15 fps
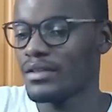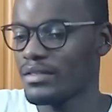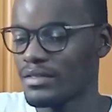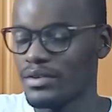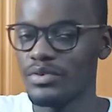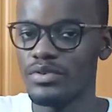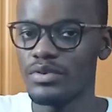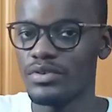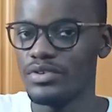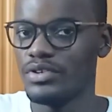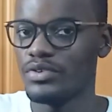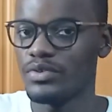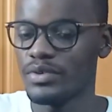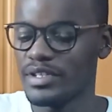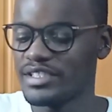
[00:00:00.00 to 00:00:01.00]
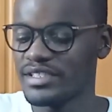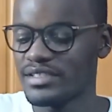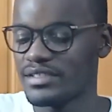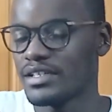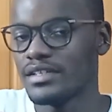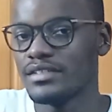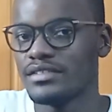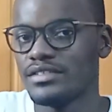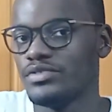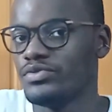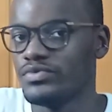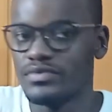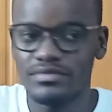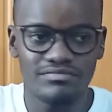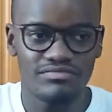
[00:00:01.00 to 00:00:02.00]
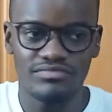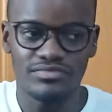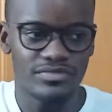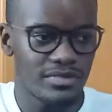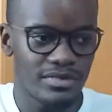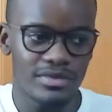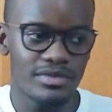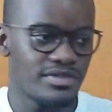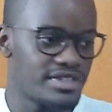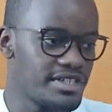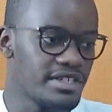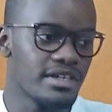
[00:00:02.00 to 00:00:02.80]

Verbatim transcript: the road, you know, it just turns, you see